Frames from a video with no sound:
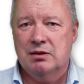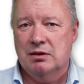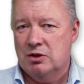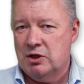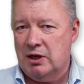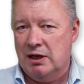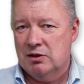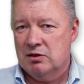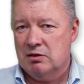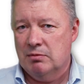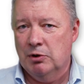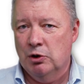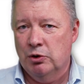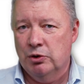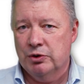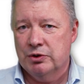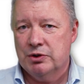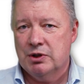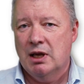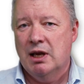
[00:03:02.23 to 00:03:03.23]
and change some
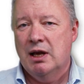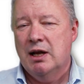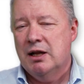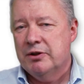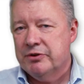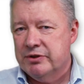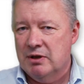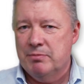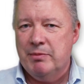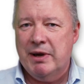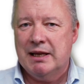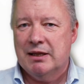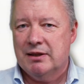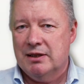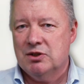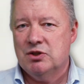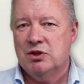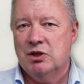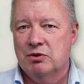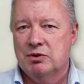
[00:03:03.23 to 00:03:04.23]
laws to make
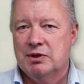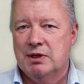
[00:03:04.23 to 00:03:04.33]
this new